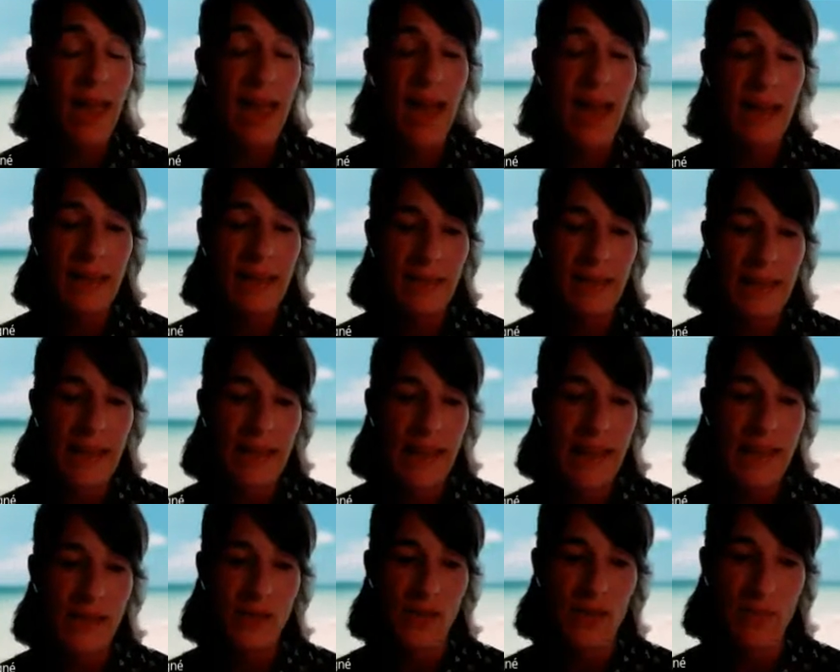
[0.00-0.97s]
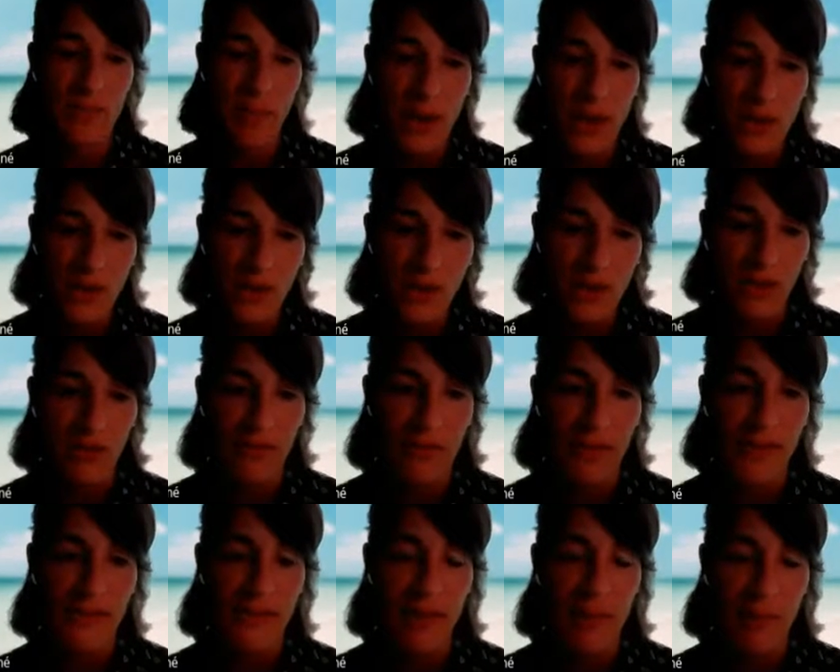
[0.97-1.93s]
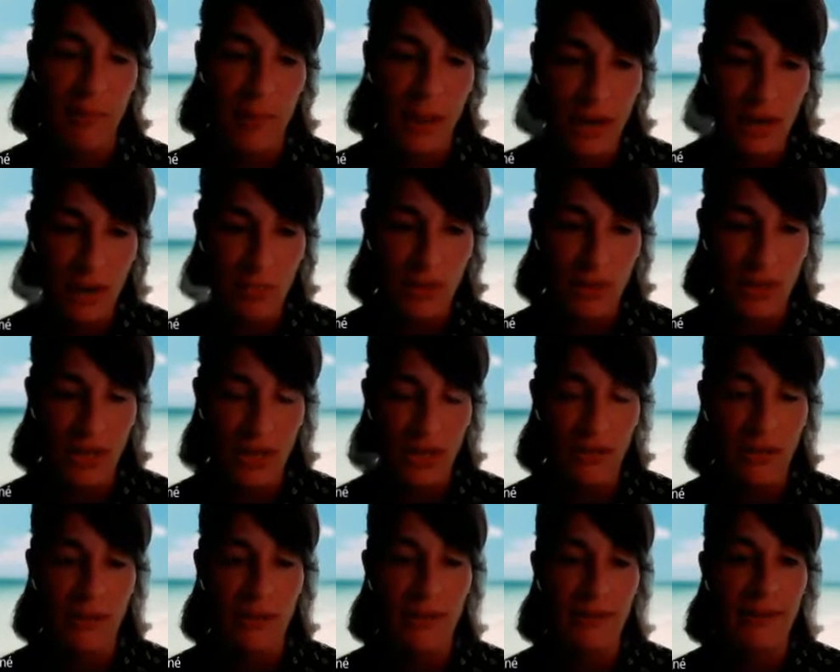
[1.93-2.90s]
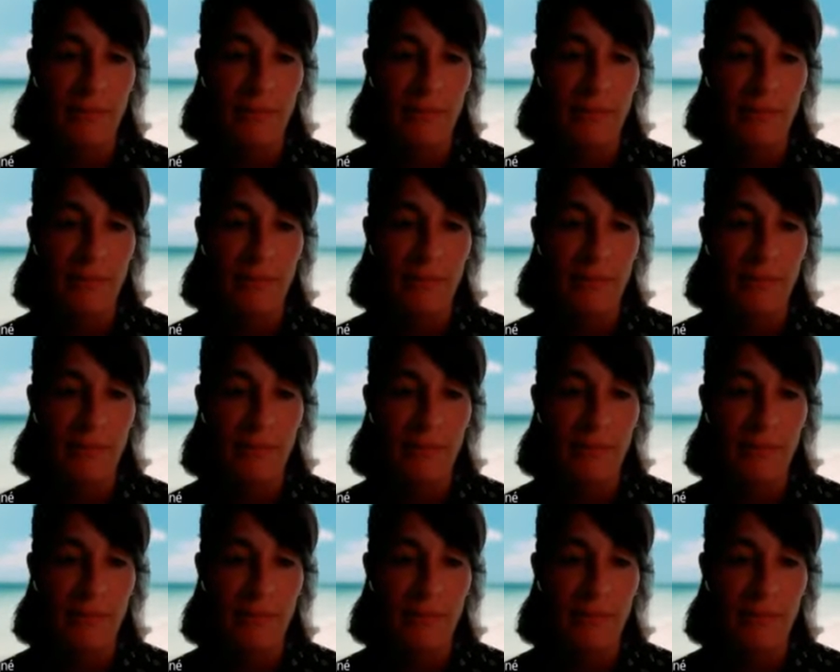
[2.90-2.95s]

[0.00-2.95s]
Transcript: And in the case of biosolvents and biobutanol,